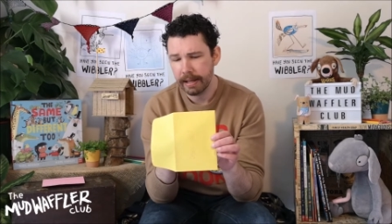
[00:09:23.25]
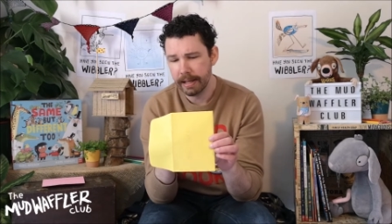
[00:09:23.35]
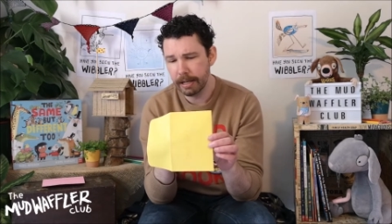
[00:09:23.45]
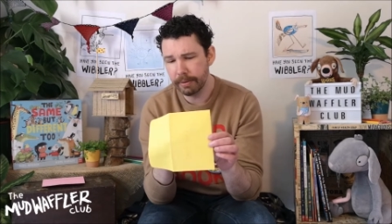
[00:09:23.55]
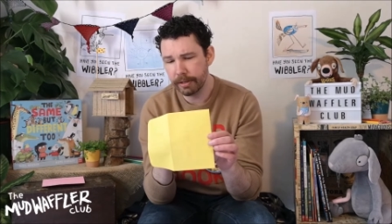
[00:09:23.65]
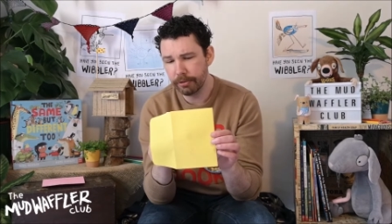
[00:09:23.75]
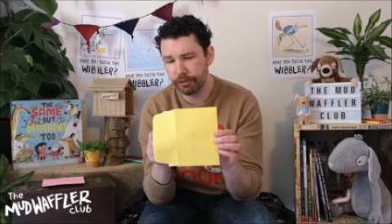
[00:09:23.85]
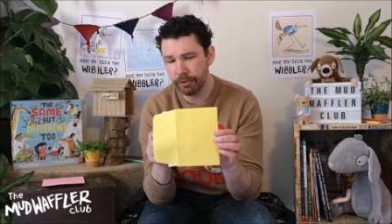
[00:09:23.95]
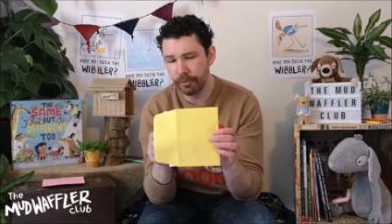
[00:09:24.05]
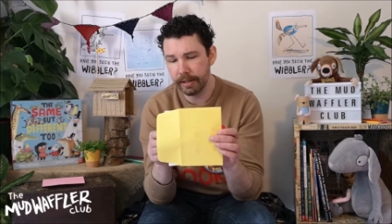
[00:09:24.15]
Anyone who
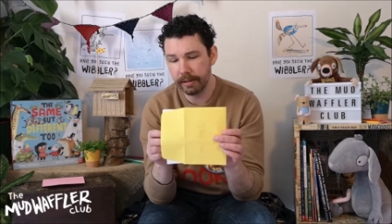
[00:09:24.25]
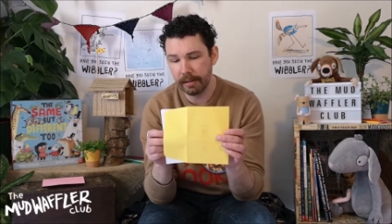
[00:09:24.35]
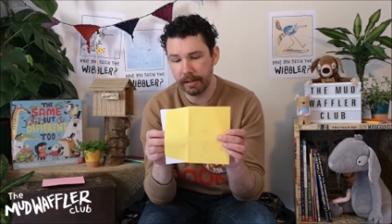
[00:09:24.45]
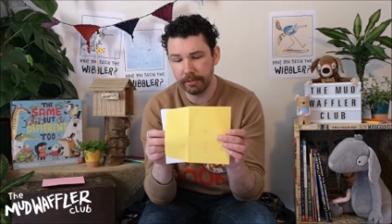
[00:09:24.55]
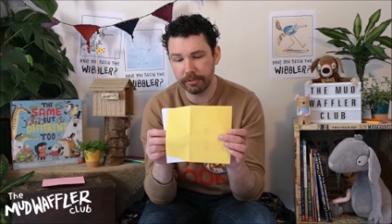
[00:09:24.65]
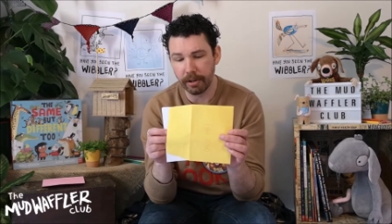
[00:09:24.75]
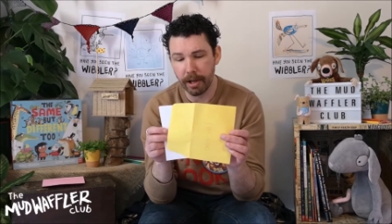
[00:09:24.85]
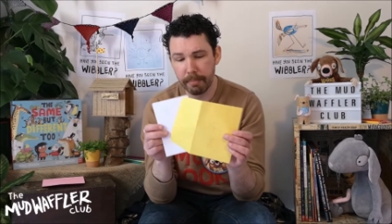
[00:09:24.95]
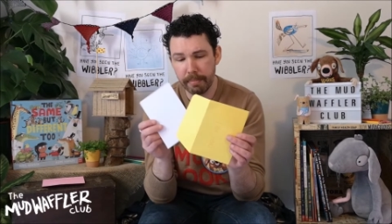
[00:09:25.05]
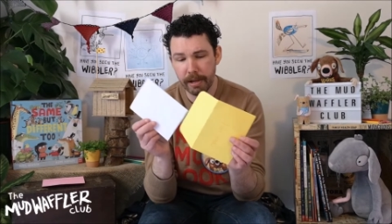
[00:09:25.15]
tuned in last
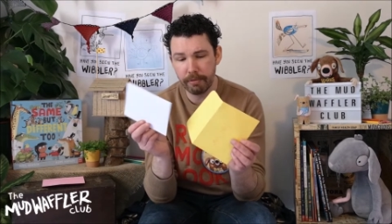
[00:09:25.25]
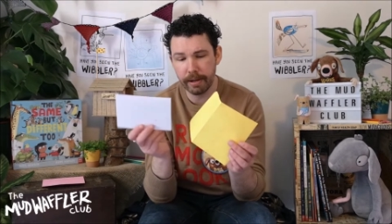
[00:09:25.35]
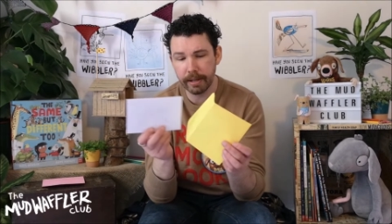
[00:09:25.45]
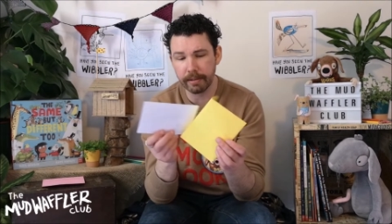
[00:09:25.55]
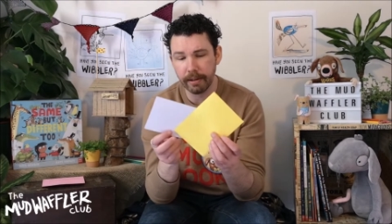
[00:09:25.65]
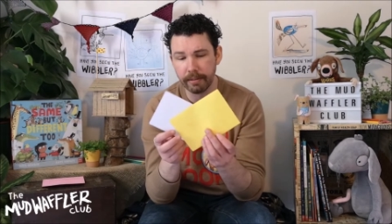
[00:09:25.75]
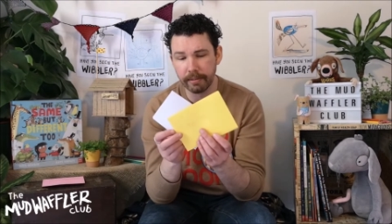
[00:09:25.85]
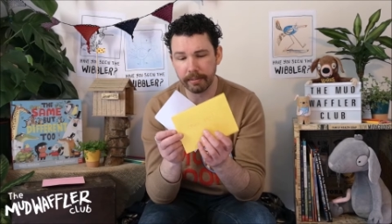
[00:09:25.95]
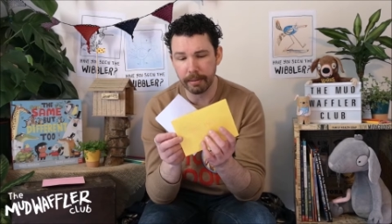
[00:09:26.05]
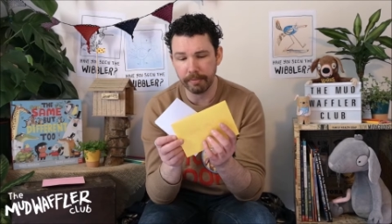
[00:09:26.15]
time may recognise
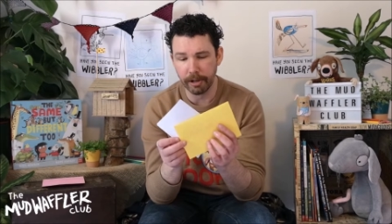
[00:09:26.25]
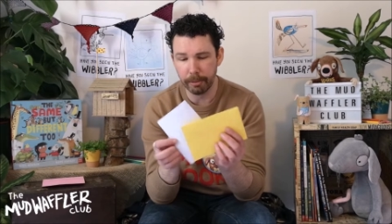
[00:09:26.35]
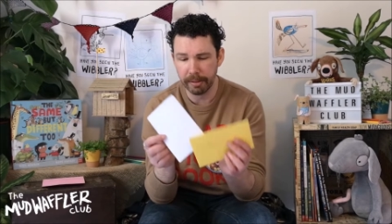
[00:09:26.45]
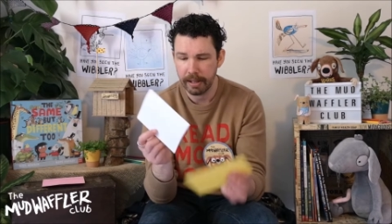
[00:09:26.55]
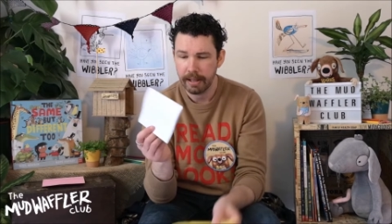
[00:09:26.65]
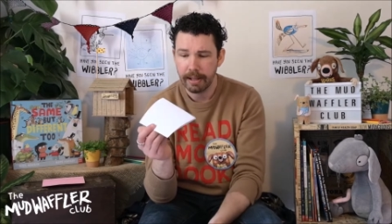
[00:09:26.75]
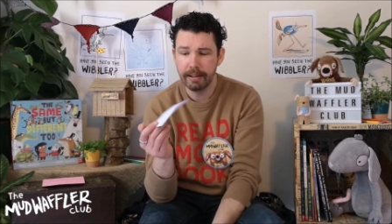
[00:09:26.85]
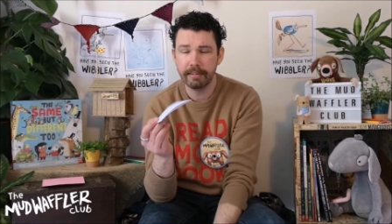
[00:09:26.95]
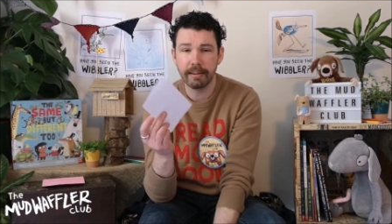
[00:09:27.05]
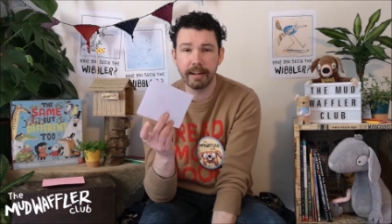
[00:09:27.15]
this envelope.
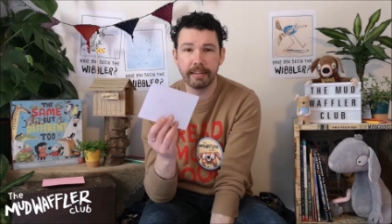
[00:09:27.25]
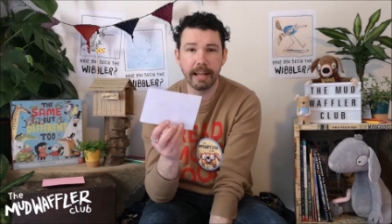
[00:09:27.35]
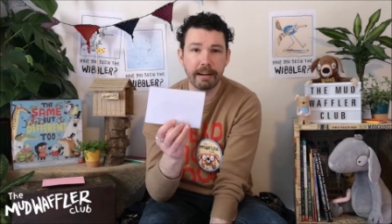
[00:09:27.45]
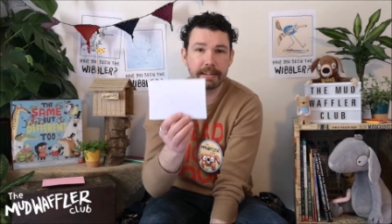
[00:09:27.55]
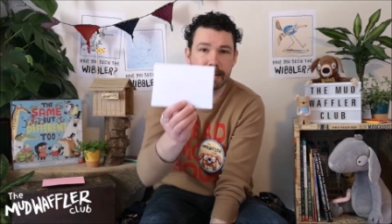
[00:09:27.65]
Inside there